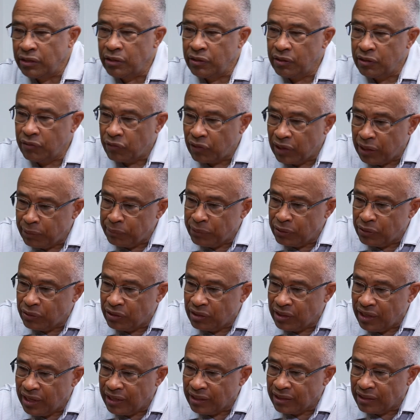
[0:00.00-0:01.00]
you invite me
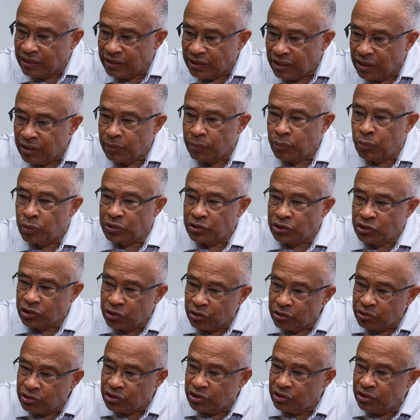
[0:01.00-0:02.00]
to that club? What
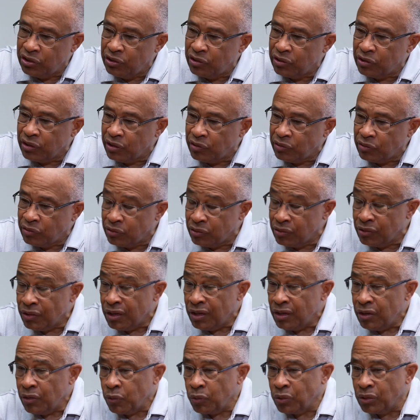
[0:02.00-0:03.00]
church do you go to?
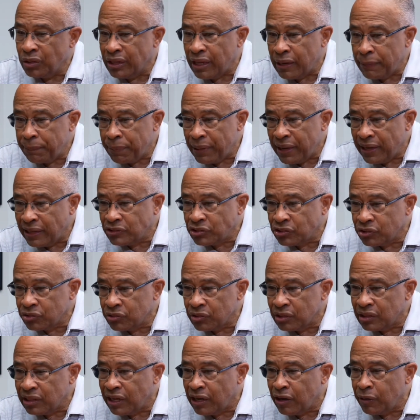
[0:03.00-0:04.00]
Will that
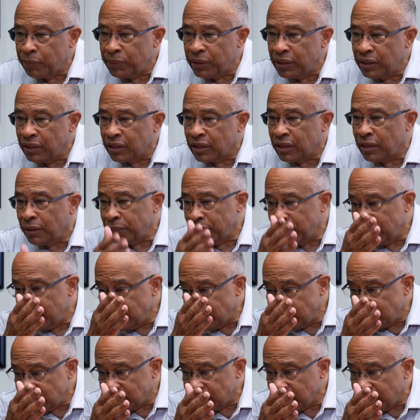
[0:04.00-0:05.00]
pastor allow me to come in
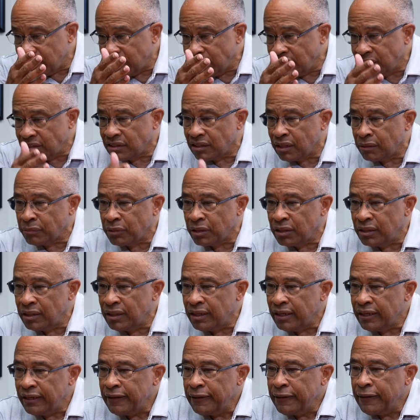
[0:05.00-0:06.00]
and say something?
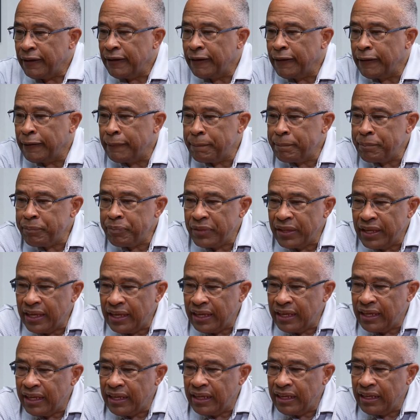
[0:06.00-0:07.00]

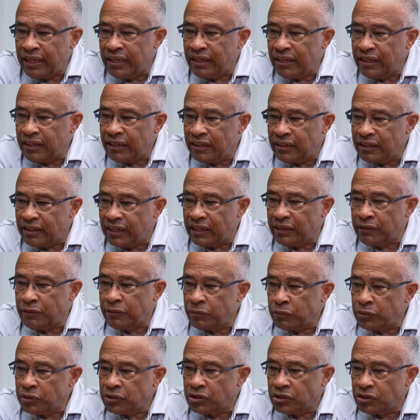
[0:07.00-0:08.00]
And
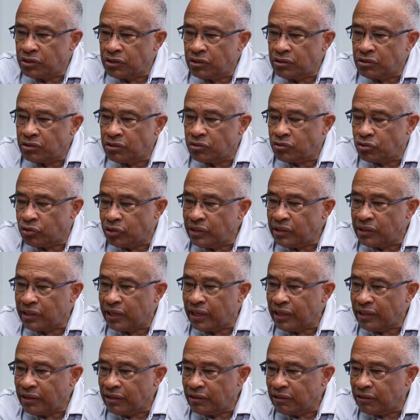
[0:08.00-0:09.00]
that was a
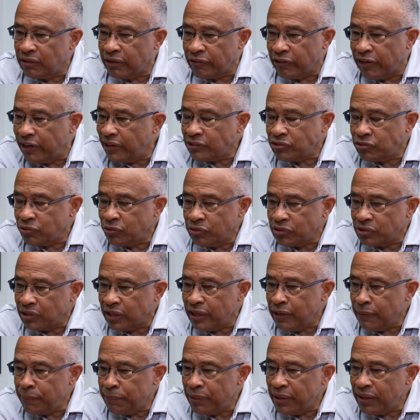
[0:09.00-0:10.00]
grassroots
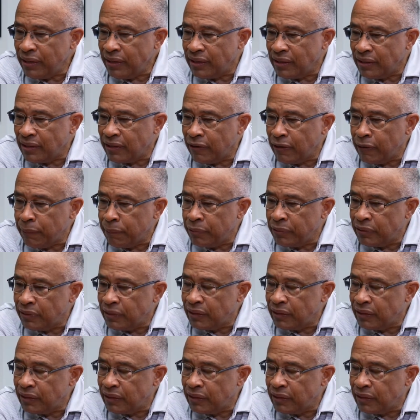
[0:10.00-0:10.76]
campaign that Larry put